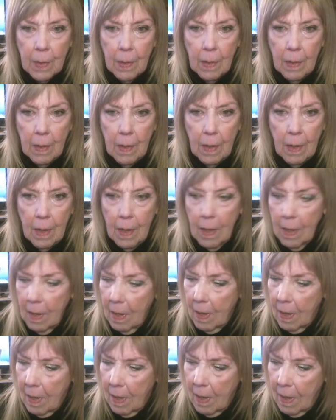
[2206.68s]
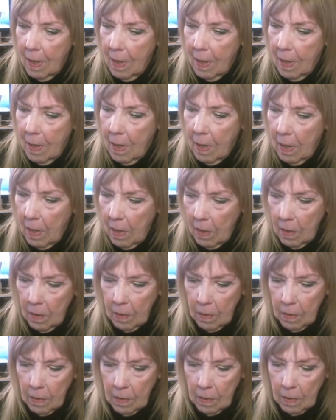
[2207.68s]

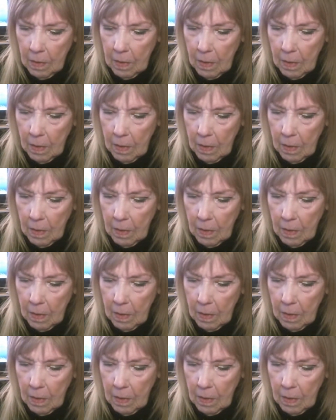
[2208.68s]
No one is speaking in this clip.